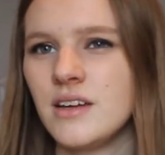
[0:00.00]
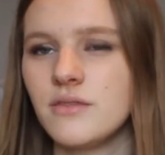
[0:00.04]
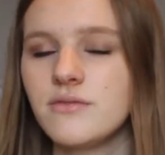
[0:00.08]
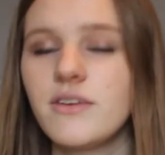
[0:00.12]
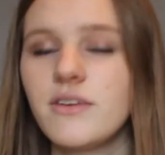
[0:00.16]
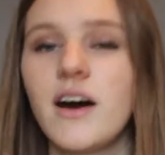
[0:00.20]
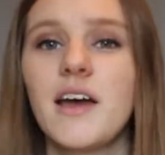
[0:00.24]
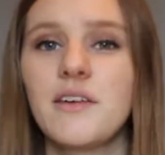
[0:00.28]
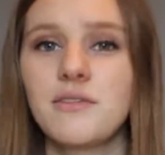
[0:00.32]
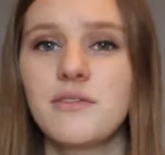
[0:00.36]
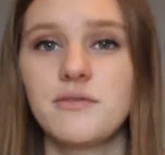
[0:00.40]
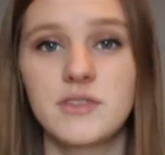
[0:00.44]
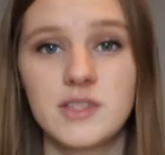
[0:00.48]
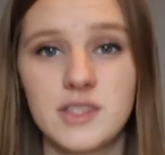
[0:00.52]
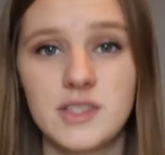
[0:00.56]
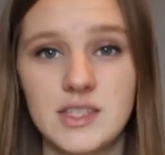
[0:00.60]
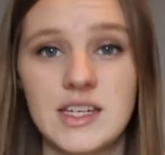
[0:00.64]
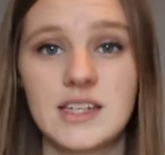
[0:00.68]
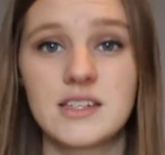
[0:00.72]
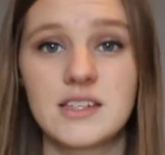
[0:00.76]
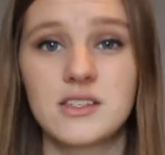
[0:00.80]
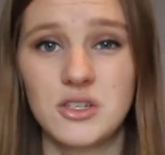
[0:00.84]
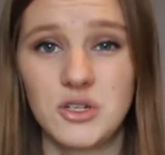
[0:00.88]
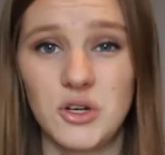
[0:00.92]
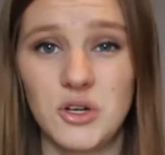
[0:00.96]

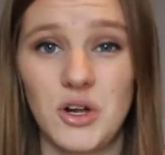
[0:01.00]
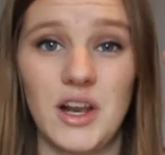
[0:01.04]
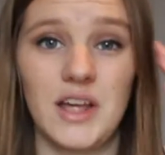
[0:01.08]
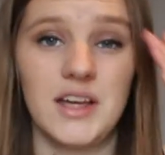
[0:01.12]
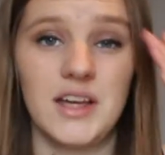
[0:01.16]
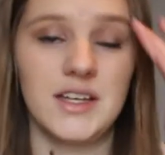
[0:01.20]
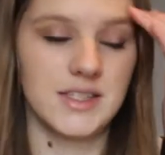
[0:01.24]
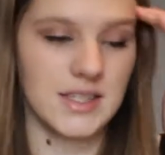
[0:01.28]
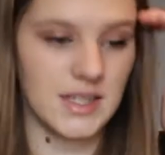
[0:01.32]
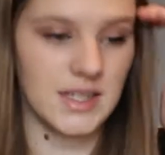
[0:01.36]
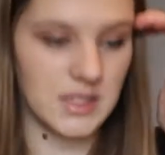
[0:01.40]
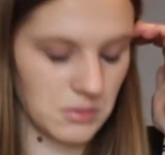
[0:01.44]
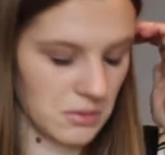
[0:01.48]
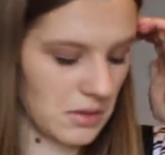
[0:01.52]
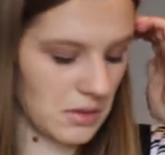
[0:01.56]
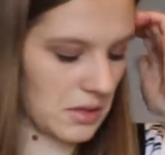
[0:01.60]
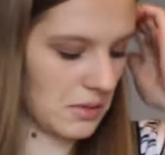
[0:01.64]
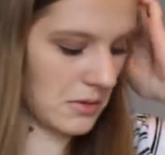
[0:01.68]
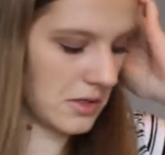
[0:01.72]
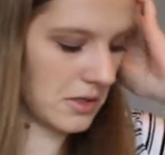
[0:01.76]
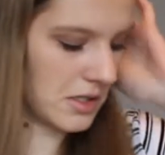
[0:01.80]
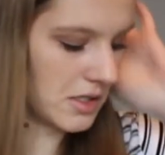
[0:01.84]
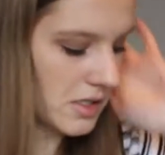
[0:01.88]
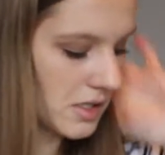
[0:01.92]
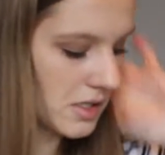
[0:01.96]
$6, that's what
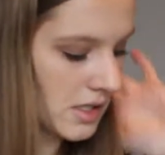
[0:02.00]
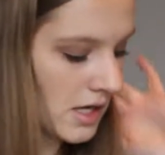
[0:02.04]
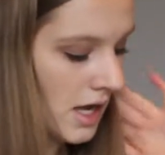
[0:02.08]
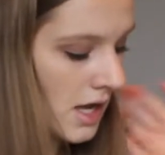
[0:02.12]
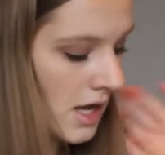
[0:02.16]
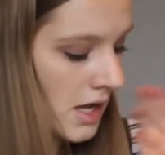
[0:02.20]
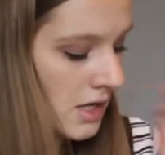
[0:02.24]
it was.